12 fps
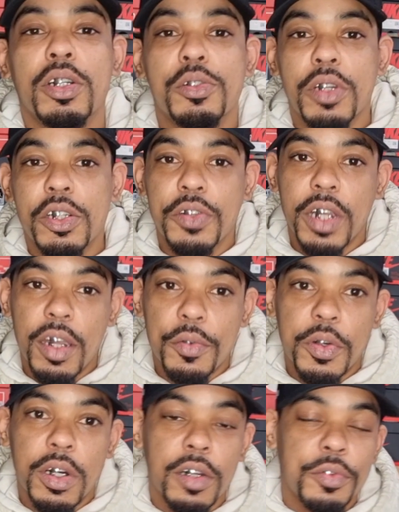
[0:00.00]
Fresh
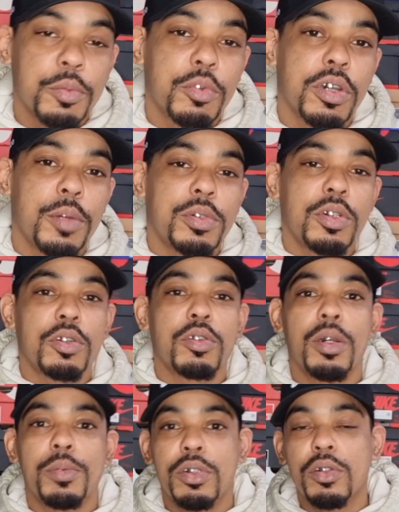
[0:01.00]
Forever from Creps on
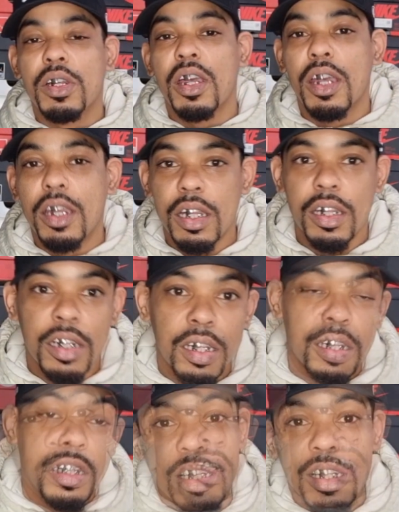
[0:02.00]
Creps UK.
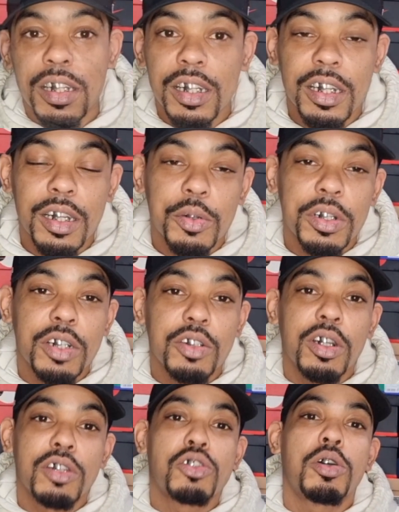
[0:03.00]
Yeah, we're going to
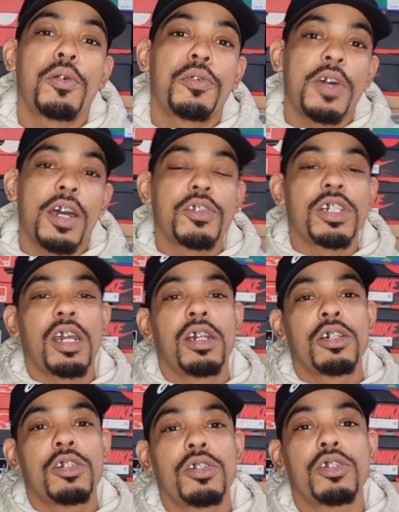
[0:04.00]
do a top 5
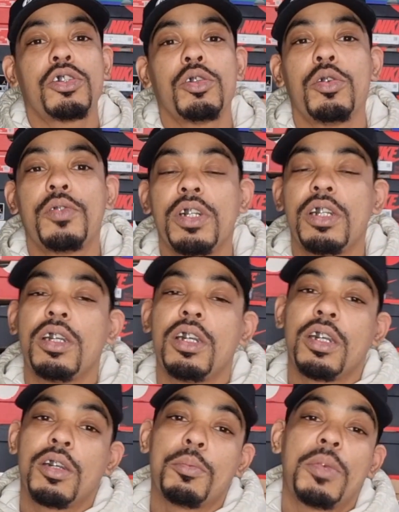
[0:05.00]
challenge for shoe of the
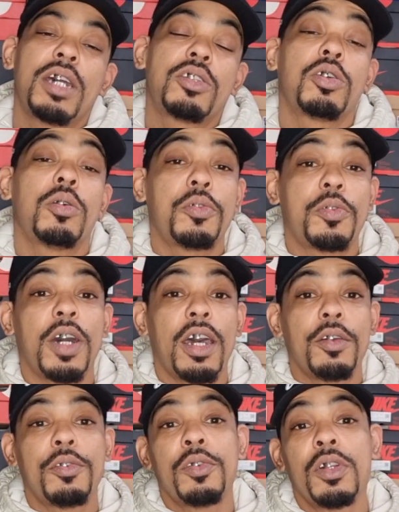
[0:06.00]
year. My top
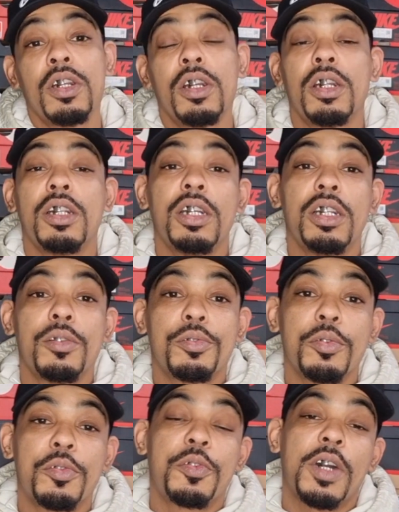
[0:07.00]
5, leading
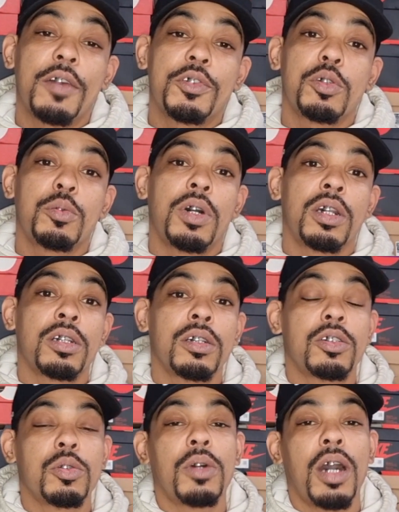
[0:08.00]
from 5 to 1
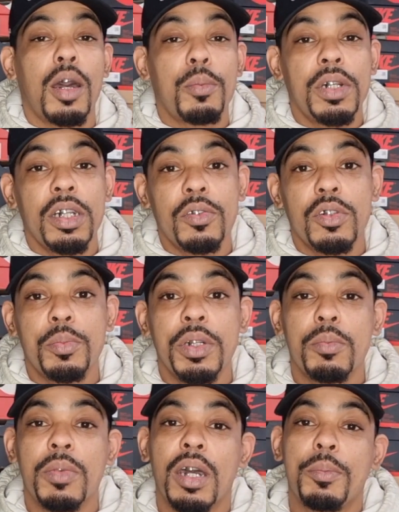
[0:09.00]
to what I believe to be
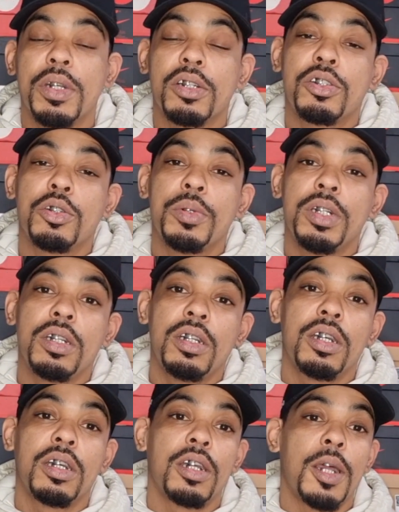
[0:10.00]
my best shoe of the
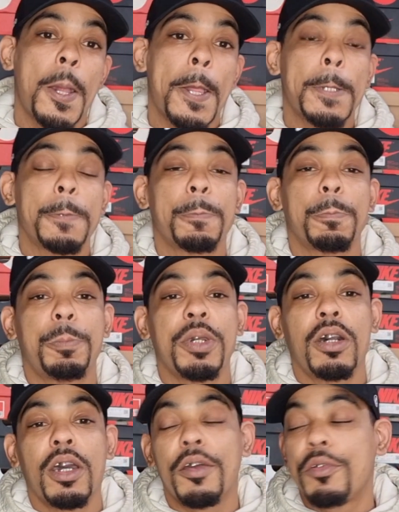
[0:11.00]
year. Big
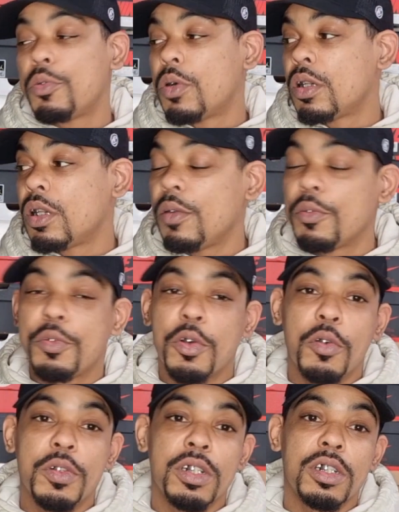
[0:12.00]
up everyone
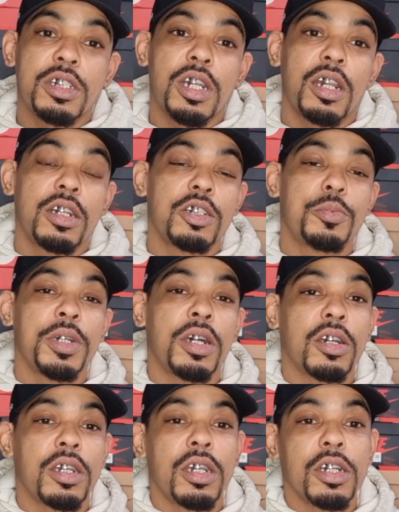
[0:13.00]
involved in the challenge. Big up
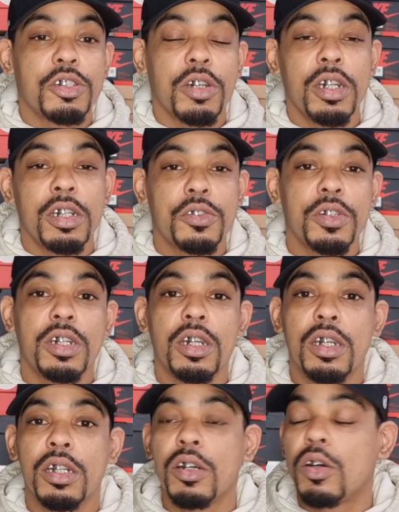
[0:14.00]
King of Trainers for
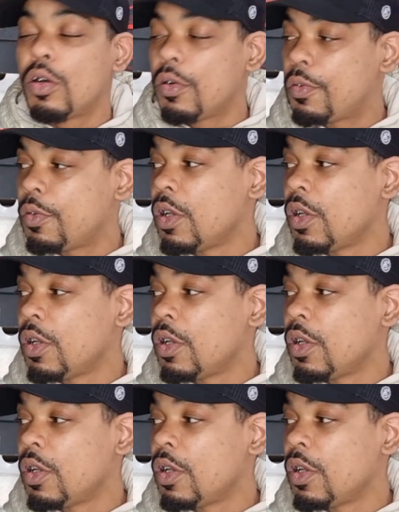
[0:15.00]
kicking it off.